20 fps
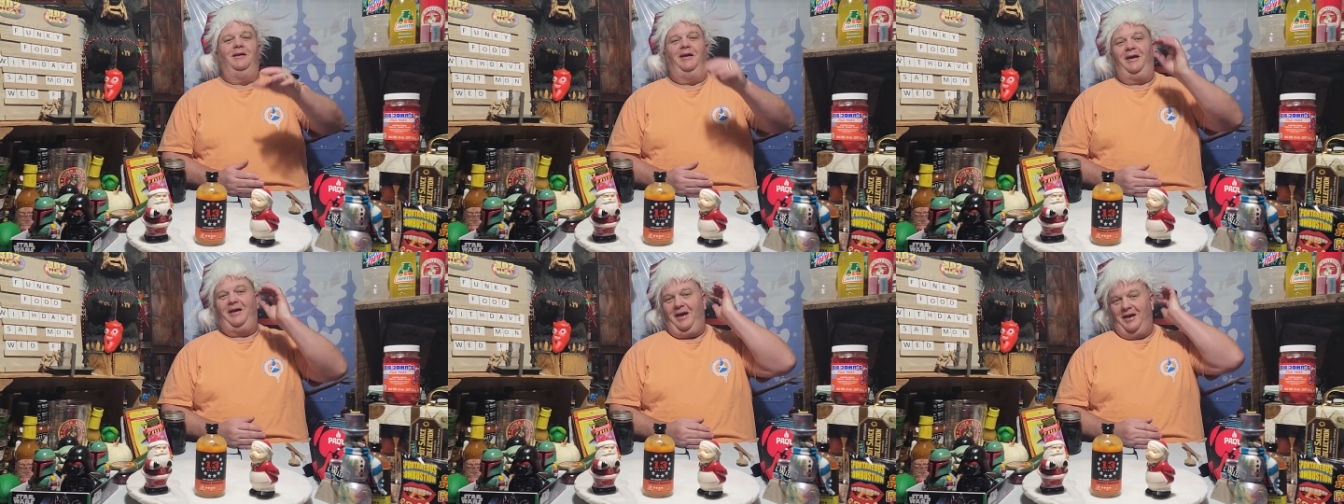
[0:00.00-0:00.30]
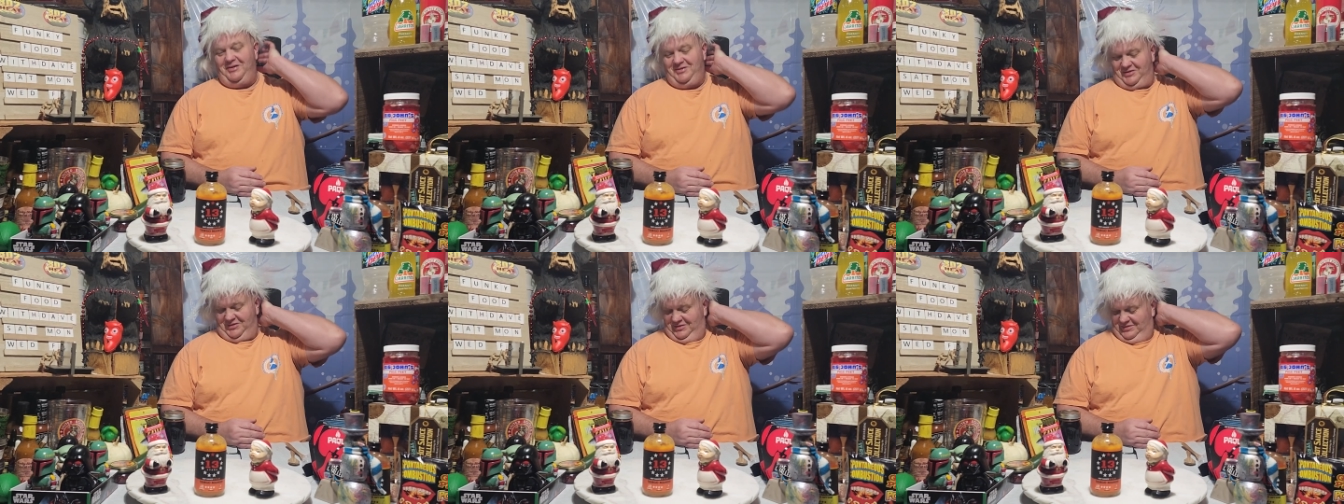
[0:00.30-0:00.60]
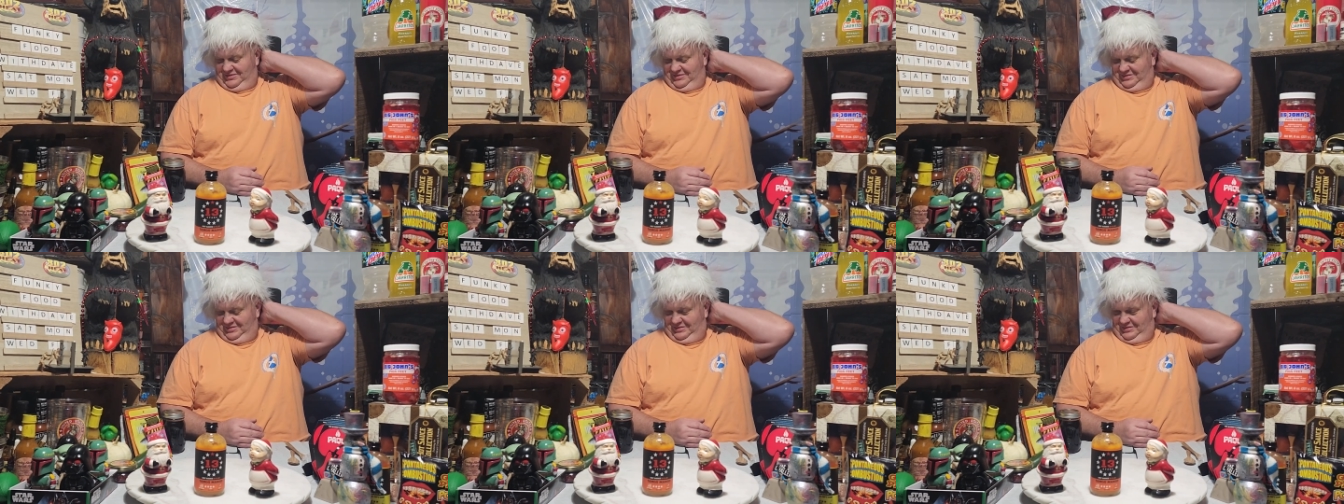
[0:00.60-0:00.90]
Hey guys,
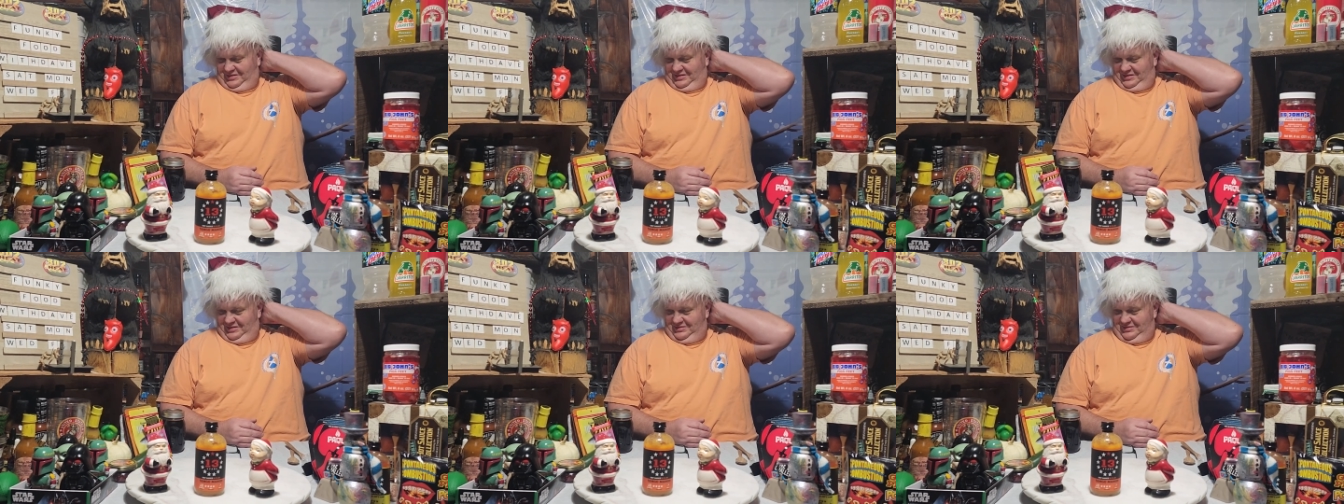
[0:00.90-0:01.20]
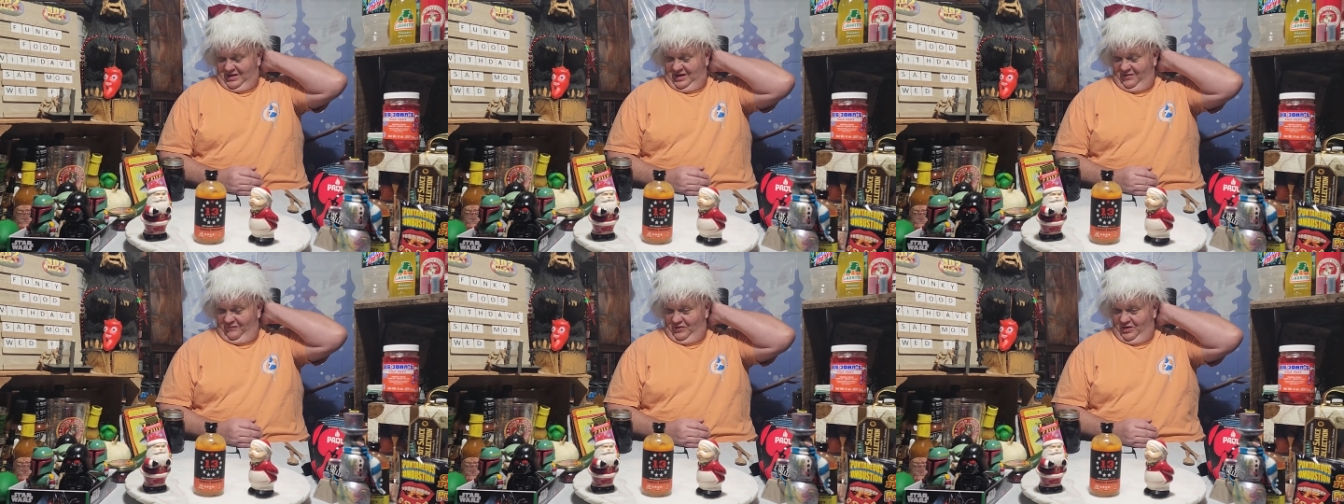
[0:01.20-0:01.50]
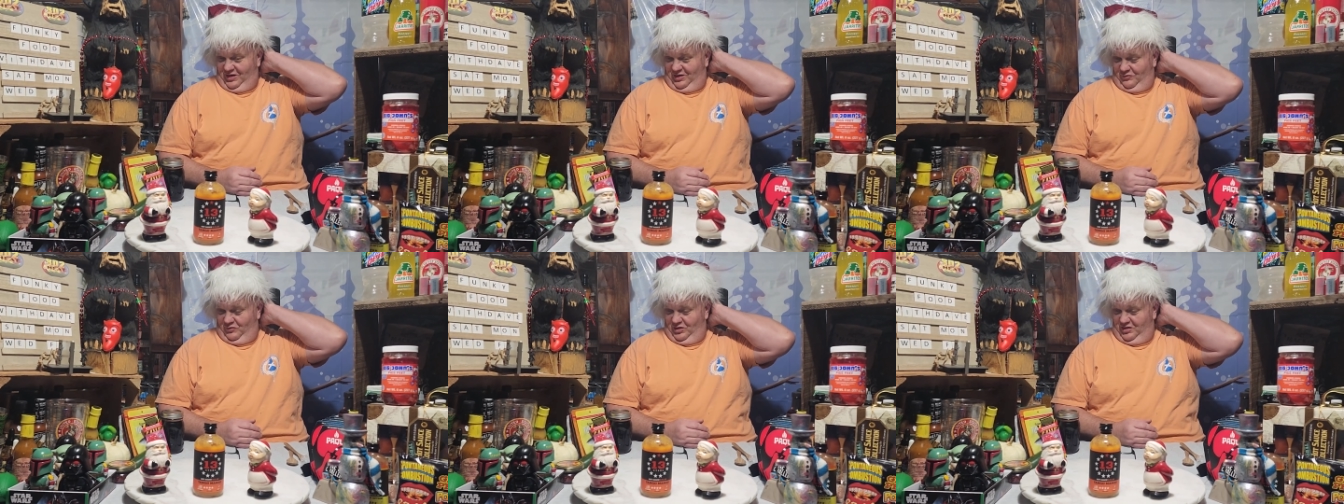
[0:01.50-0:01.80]
Dave
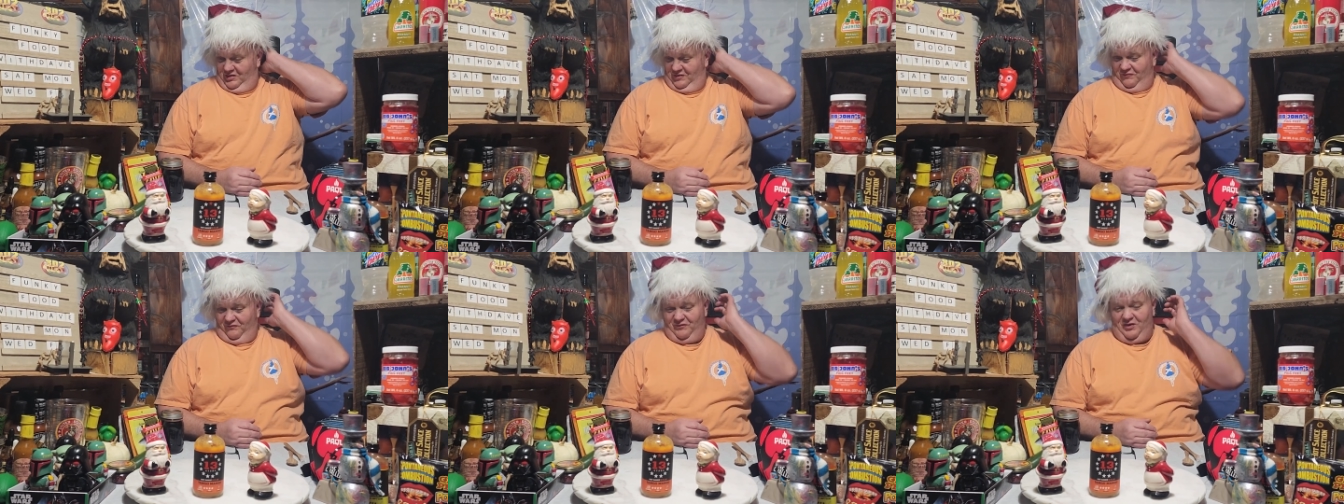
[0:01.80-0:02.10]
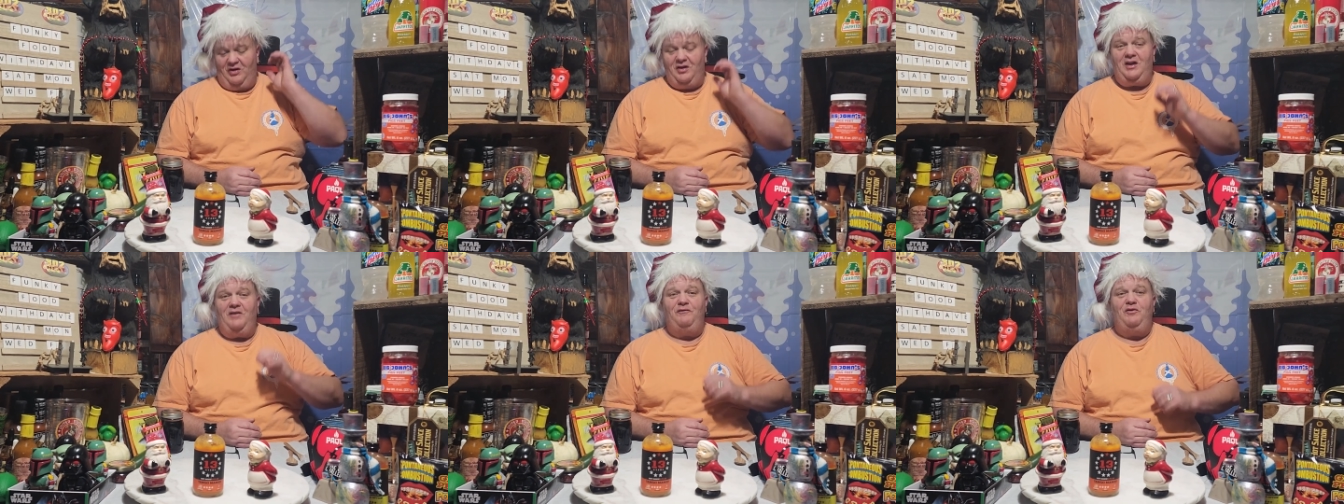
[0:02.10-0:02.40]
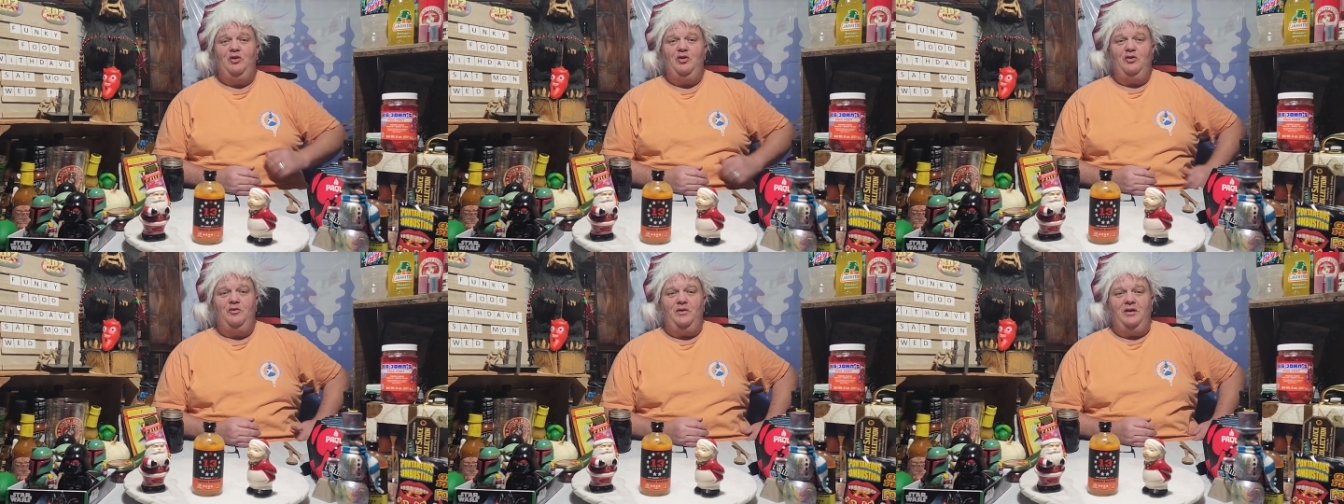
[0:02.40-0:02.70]
here with Funky
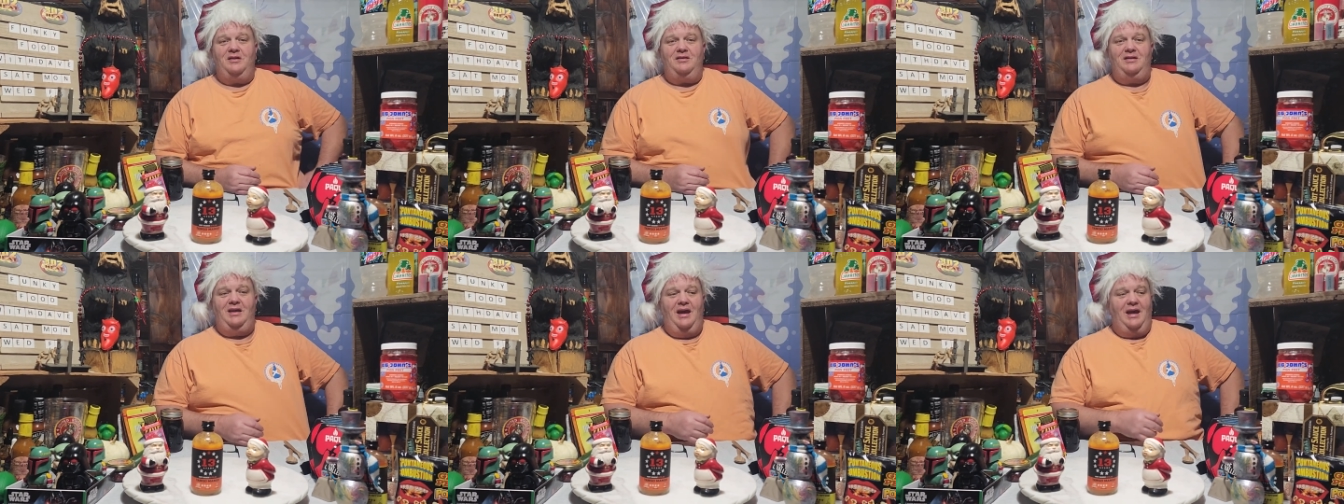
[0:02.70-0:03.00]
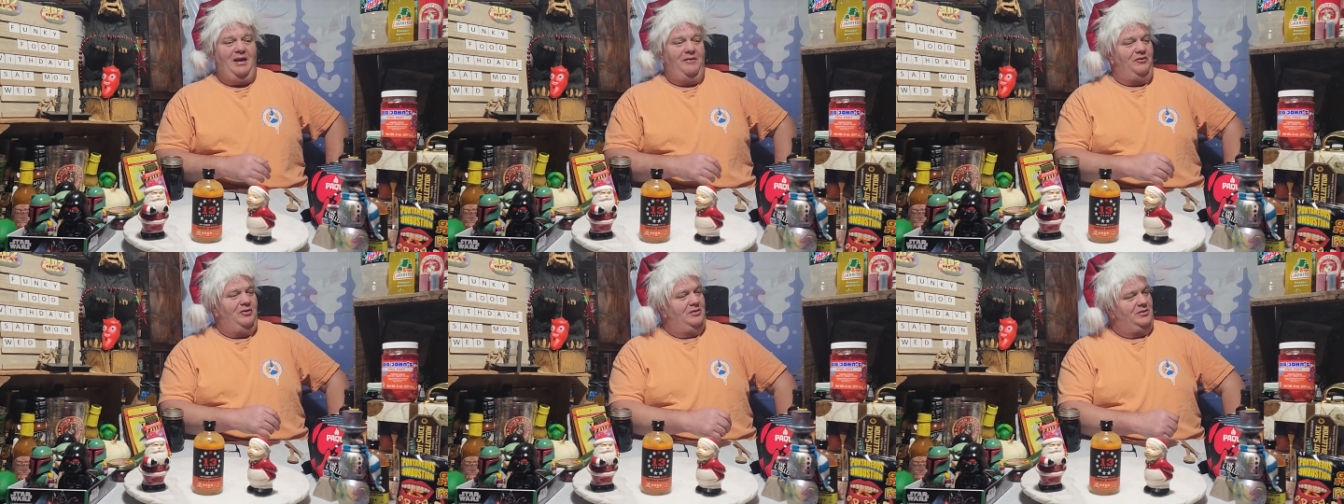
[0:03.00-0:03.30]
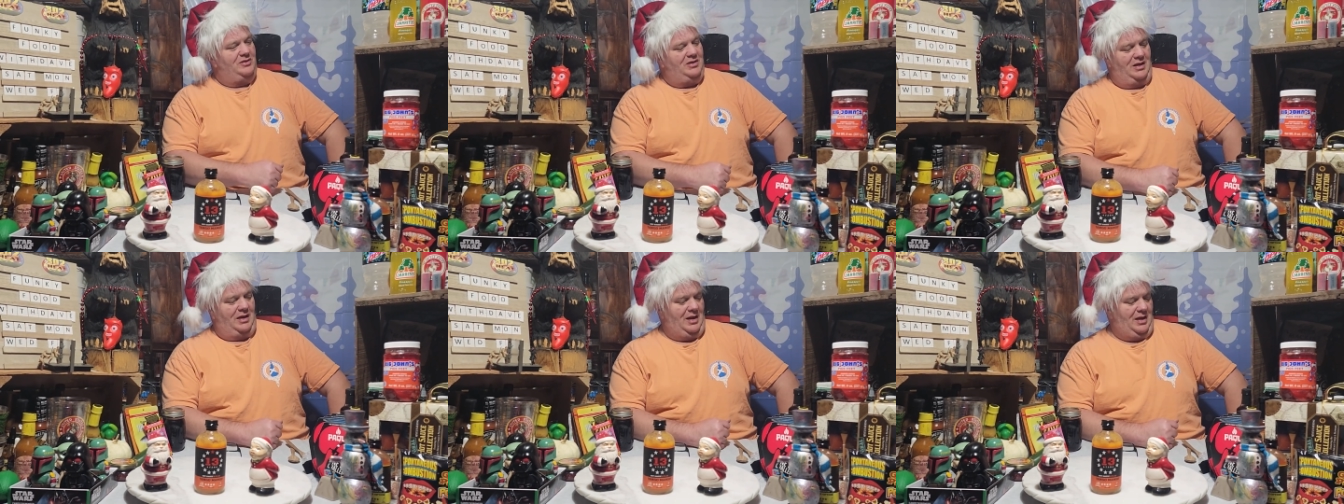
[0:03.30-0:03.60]
Food with Dave.
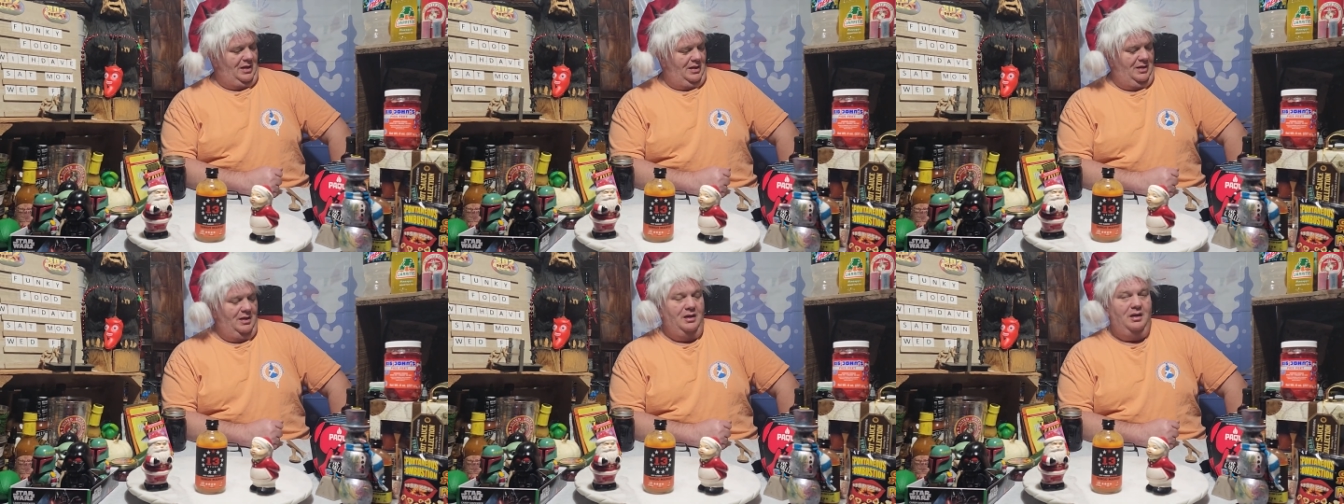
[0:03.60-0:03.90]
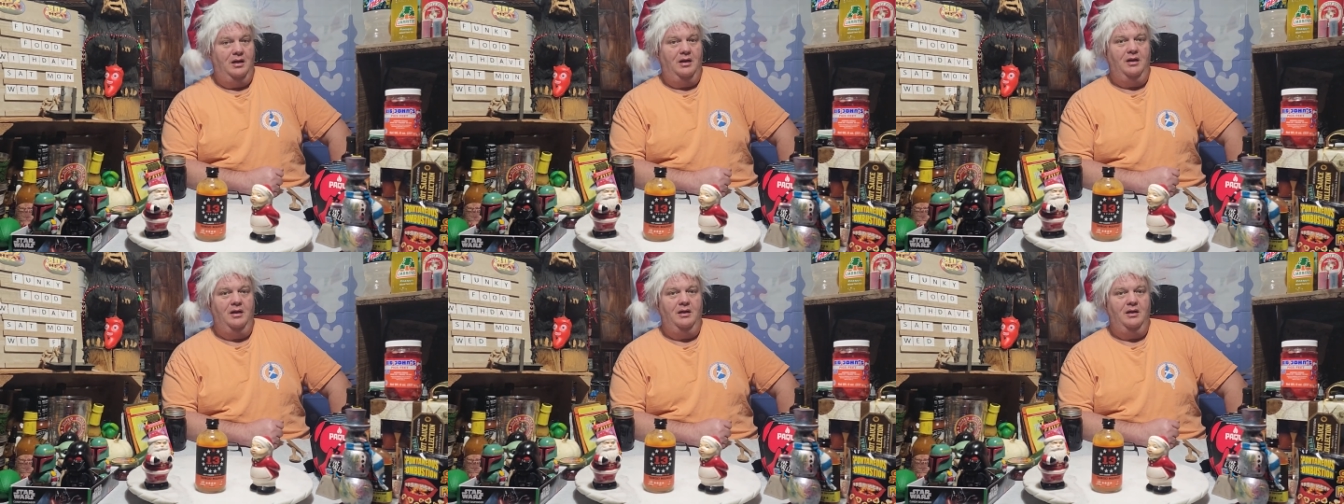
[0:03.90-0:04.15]
Hi Dave.